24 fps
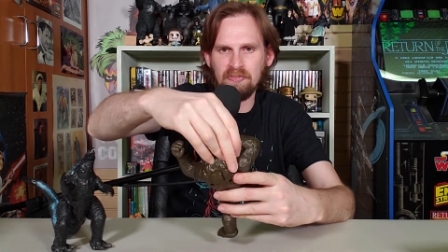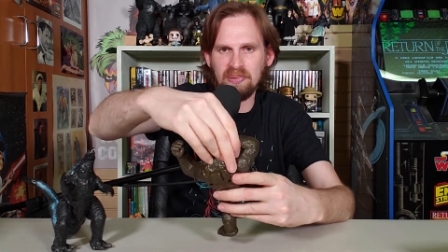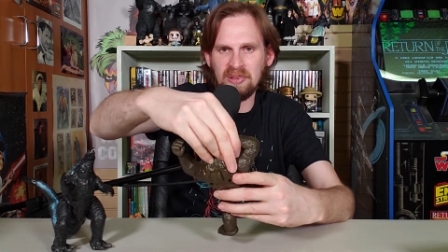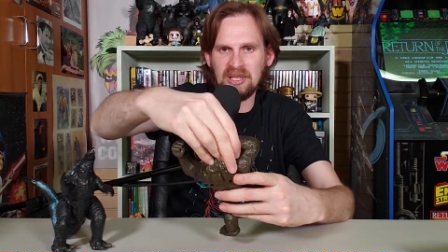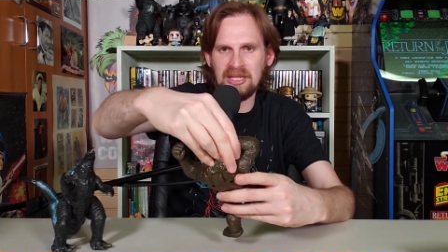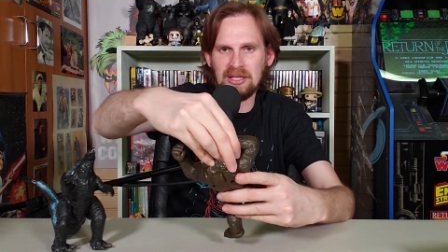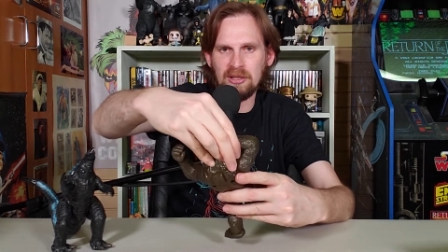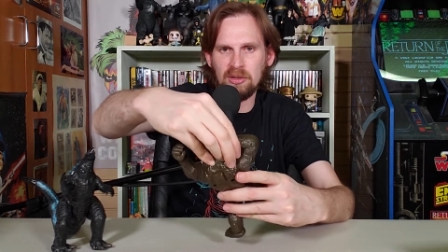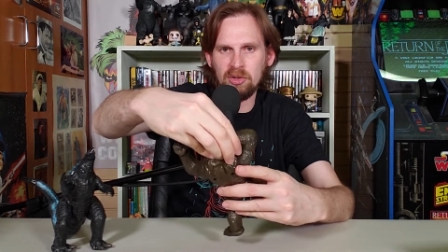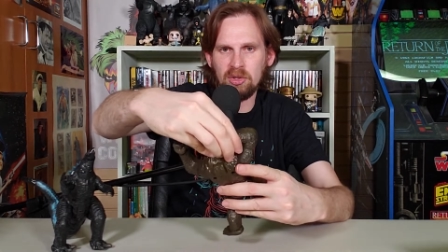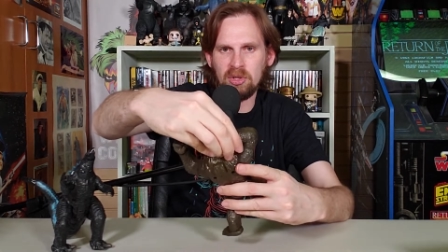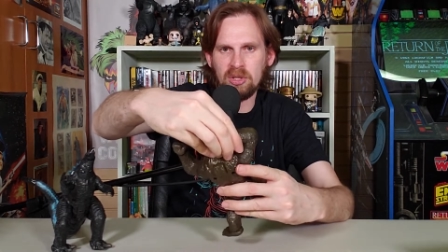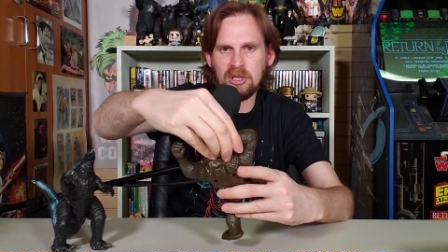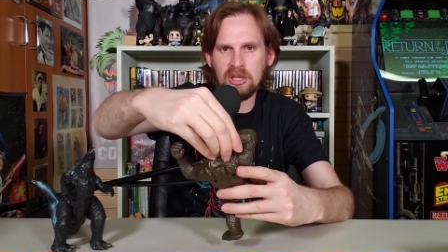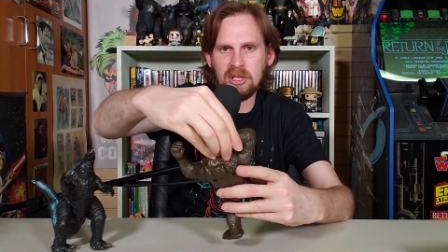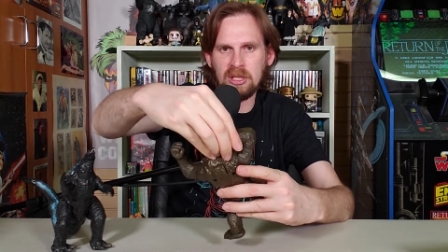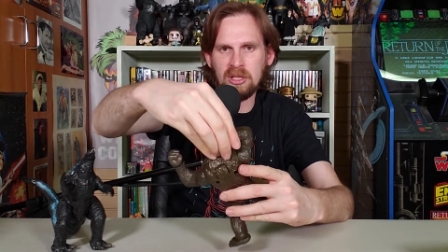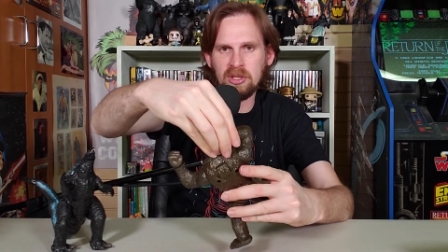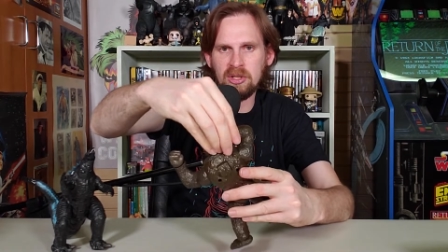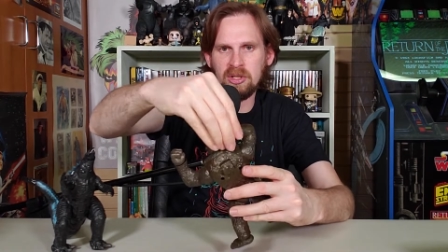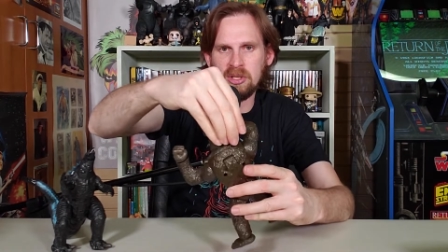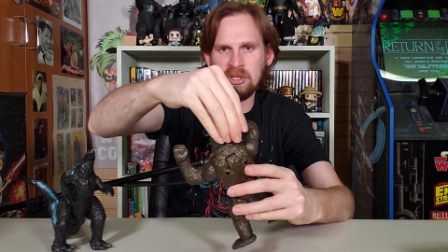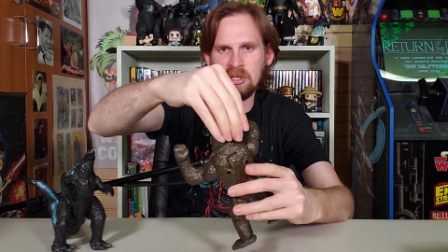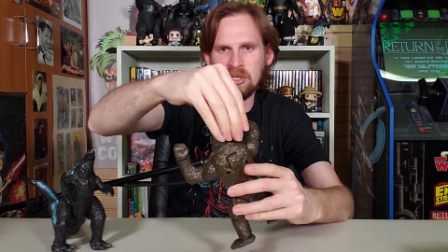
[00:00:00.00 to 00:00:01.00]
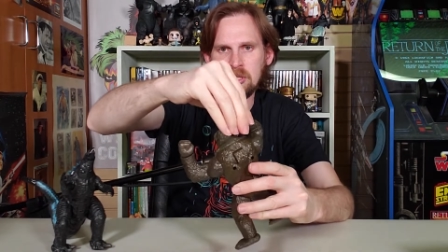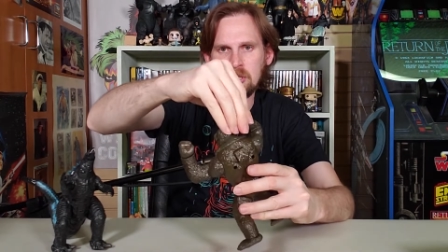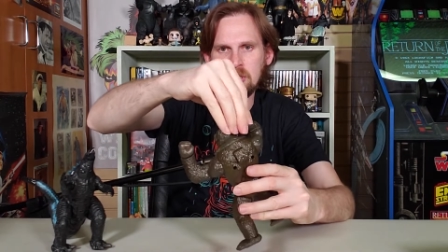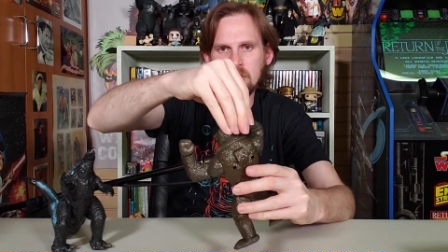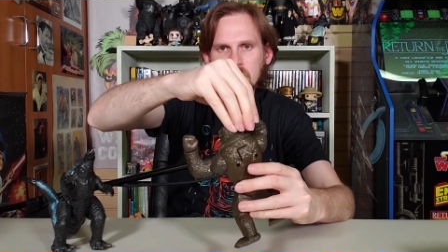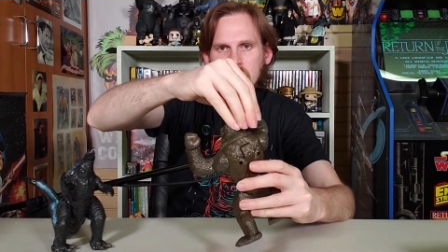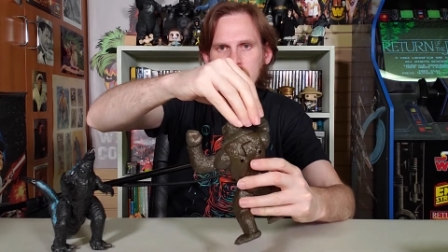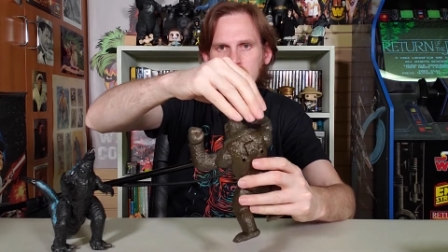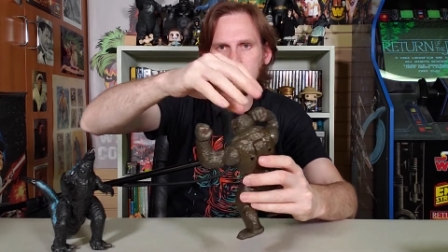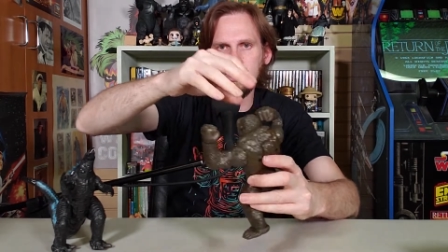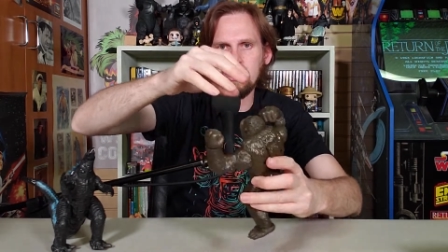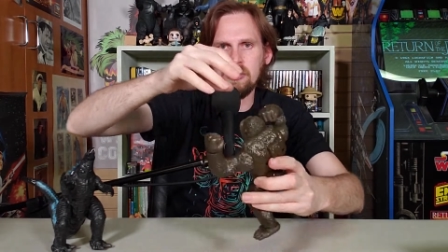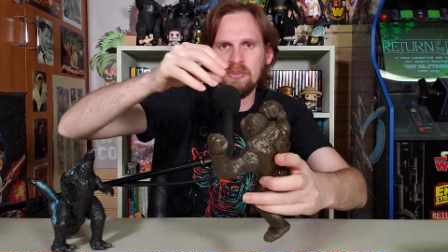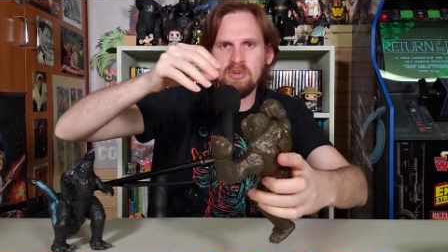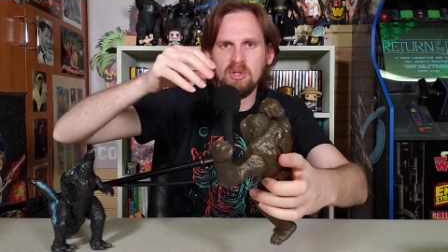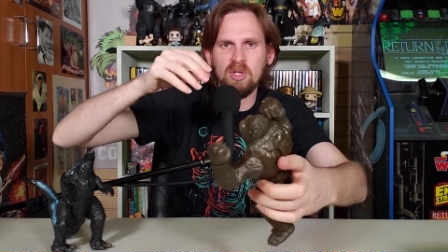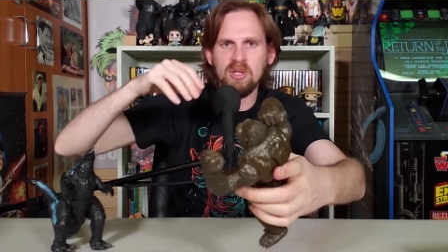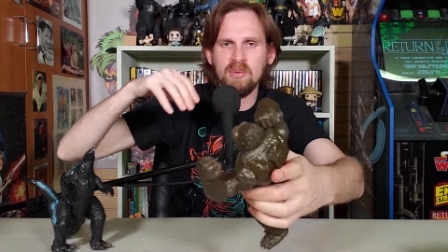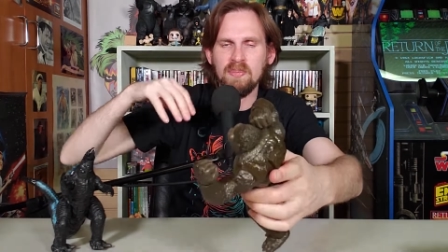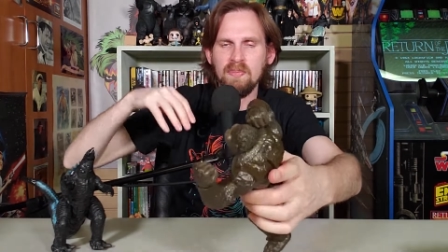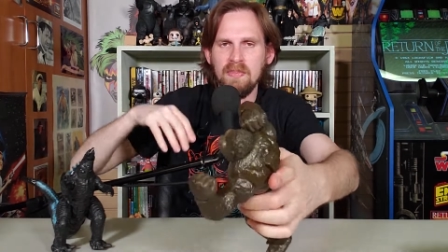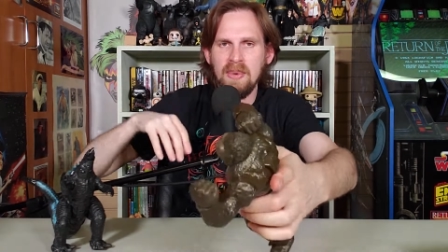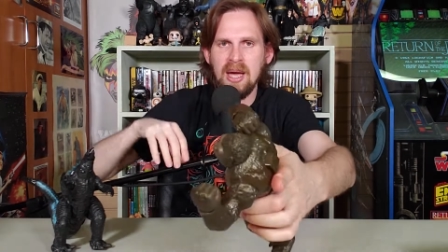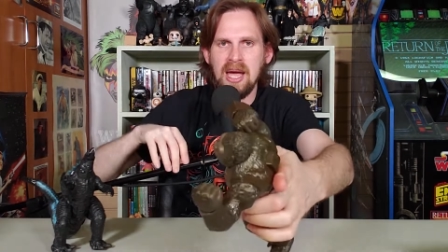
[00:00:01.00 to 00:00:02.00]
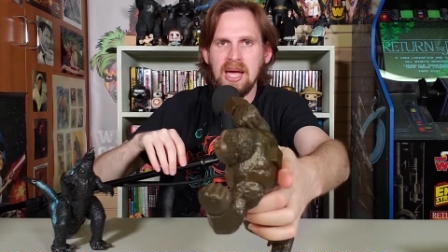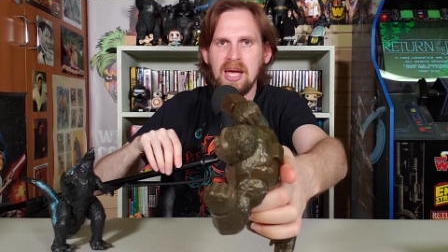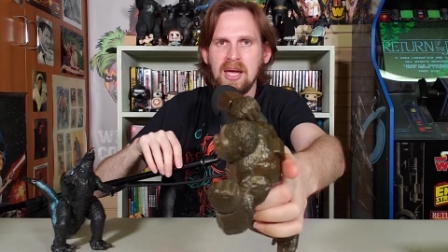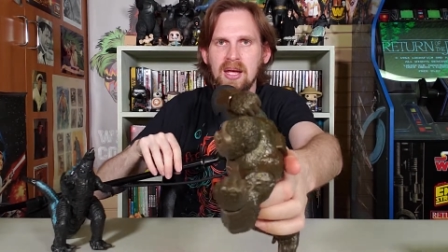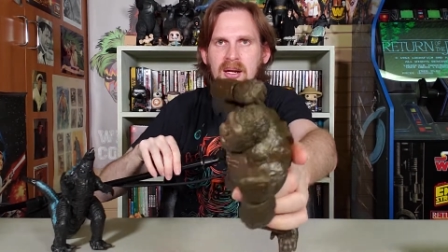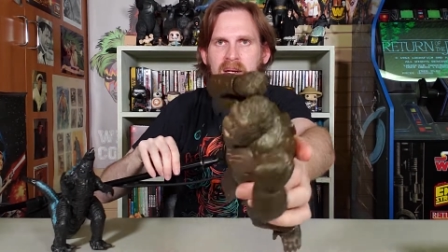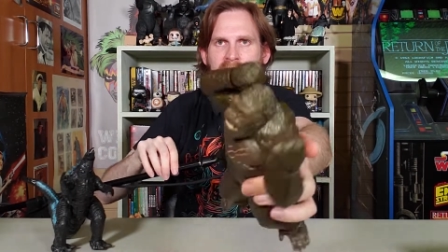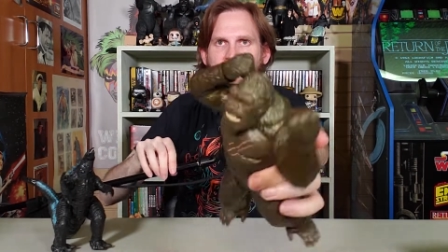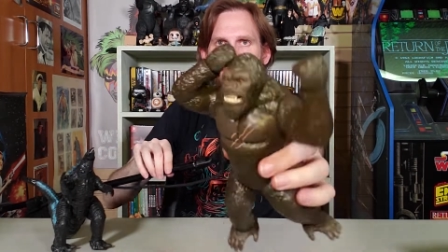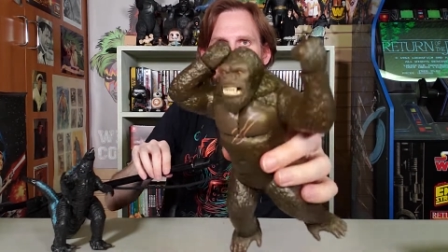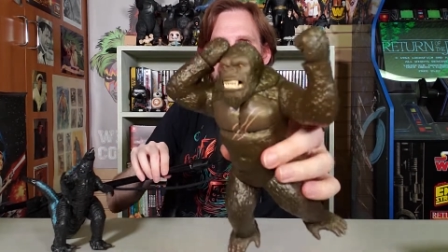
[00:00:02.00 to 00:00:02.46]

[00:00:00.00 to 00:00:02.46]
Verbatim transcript: battle scars. Oh, he's just mad.